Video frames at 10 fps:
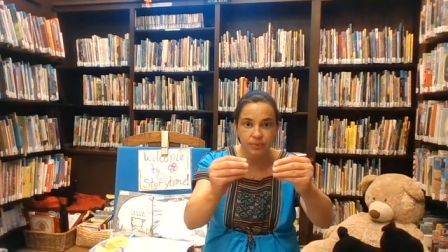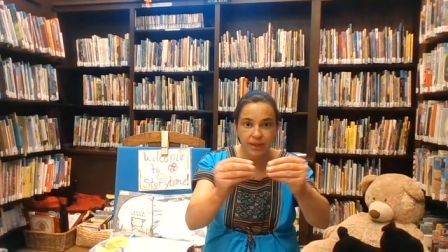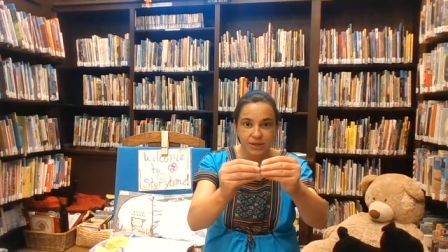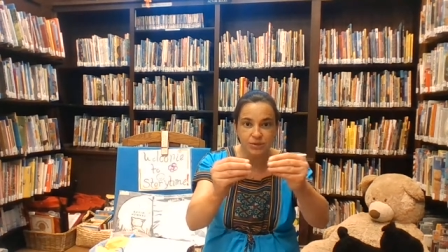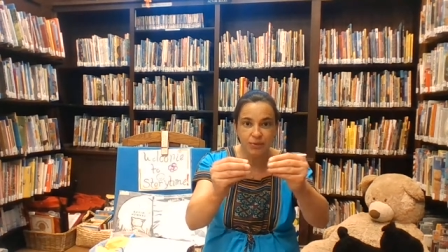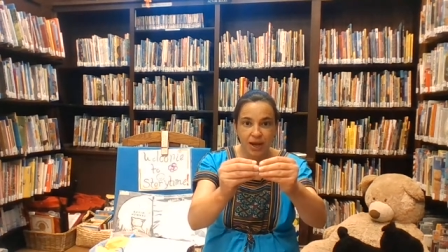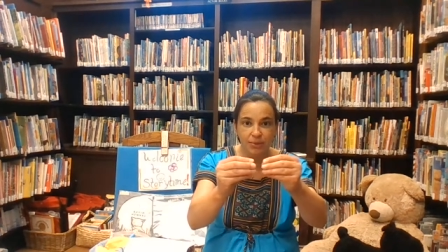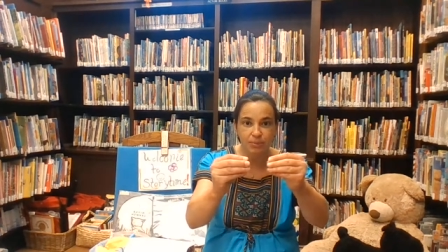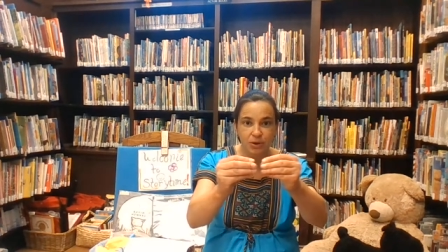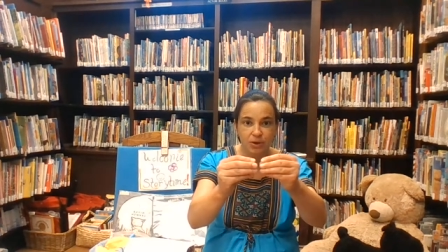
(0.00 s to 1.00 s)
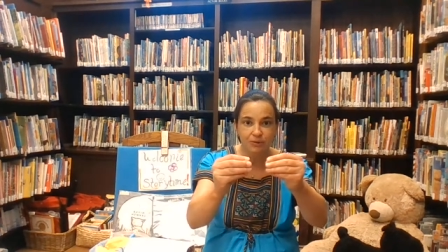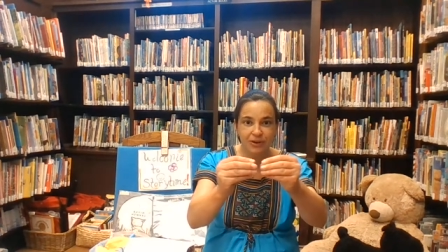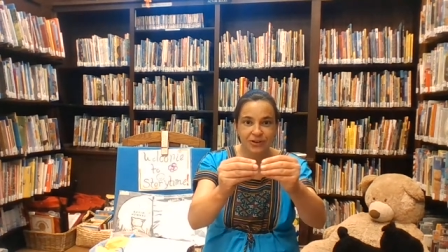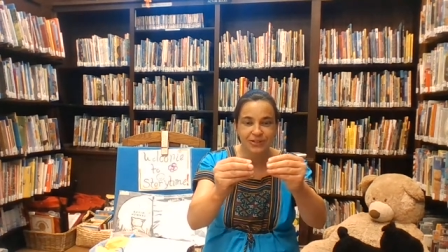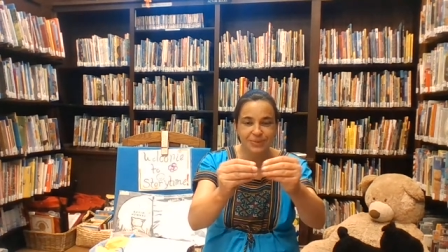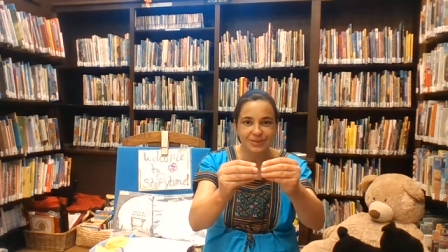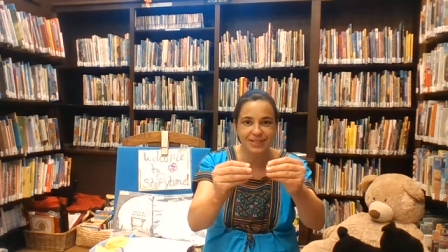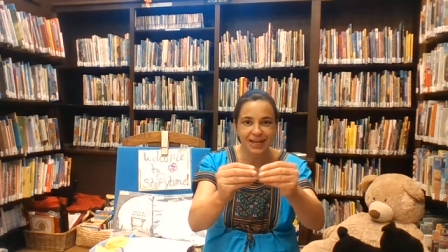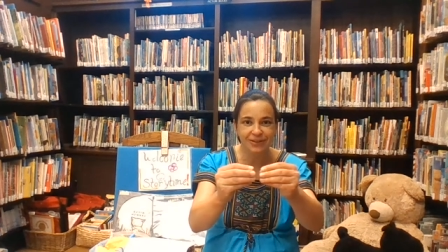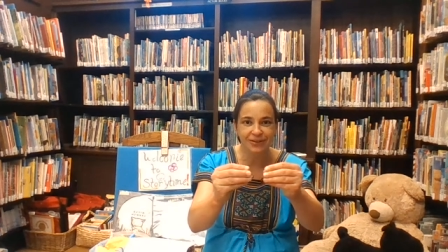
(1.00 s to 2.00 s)
That's right. Put your fingertips
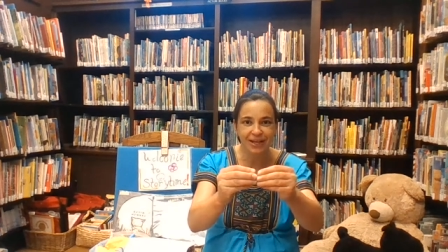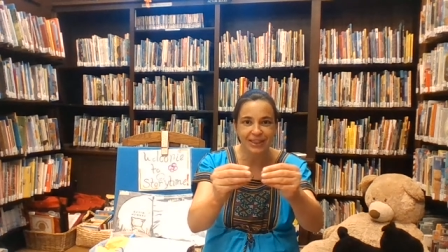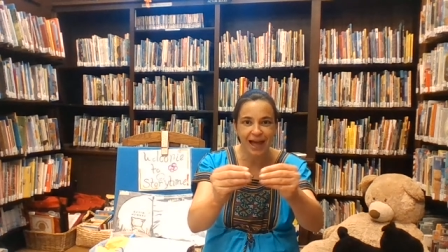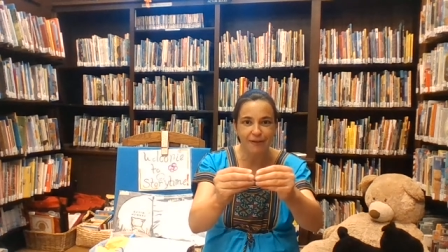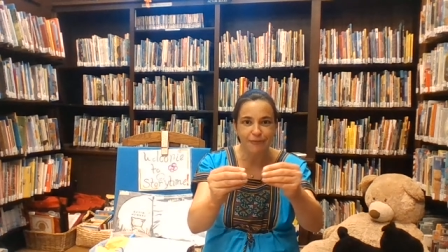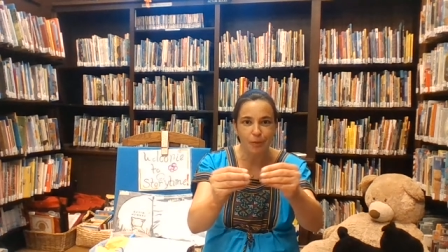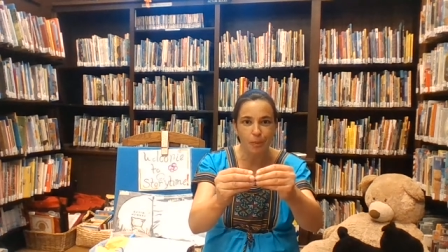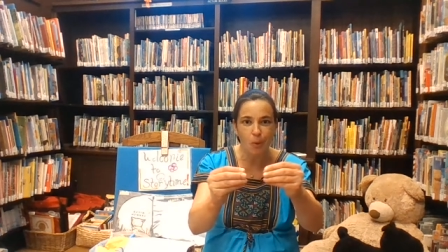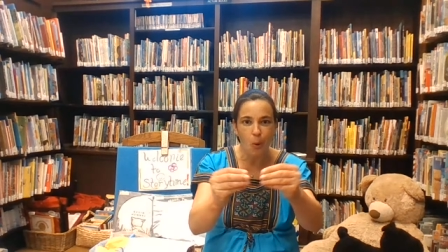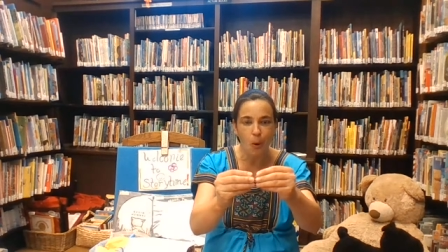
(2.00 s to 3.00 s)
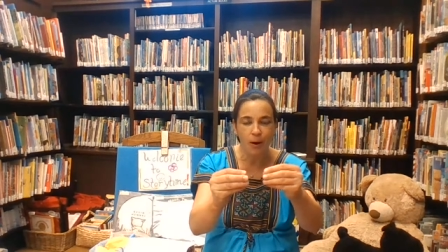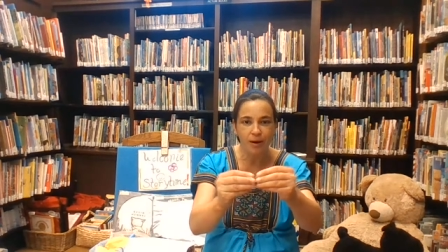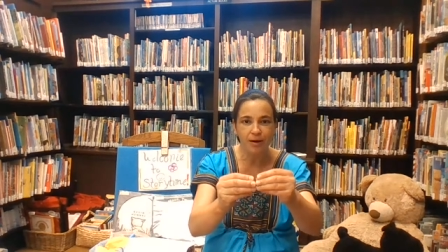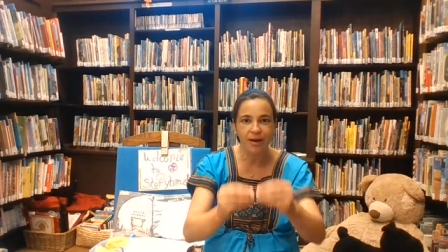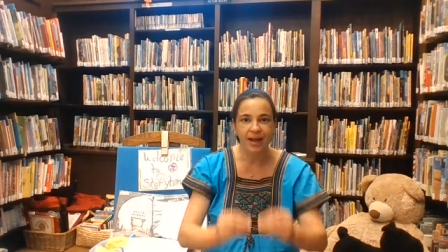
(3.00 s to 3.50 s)
together like that for more.